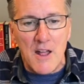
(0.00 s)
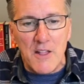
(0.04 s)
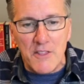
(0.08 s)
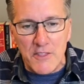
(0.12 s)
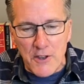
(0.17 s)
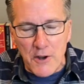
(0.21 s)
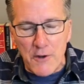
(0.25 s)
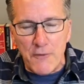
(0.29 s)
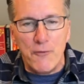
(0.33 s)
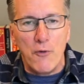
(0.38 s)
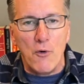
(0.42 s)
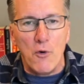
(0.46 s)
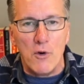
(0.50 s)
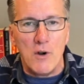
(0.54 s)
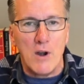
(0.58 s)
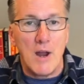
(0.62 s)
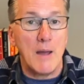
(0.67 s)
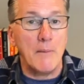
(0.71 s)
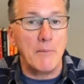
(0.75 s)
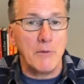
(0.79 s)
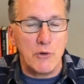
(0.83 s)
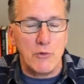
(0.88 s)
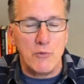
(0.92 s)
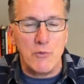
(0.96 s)
Therefore,
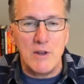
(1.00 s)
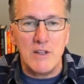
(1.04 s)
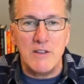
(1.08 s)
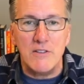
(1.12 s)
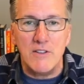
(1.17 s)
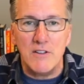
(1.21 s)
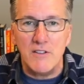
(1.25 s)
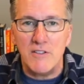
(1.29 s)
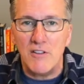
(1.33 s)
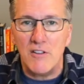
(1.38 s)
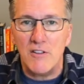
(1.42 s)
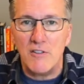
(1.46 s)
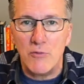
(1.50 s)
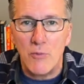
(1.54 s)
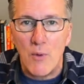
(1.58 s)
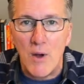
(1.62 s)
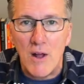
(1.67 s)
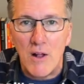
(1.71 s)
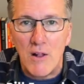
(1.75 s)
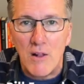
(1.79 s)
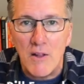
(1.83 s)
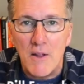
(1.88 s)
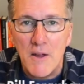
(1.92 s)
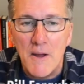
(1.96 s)
I'm going to read this as
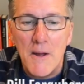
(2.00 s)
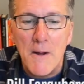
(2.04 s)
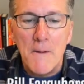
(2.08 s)
well.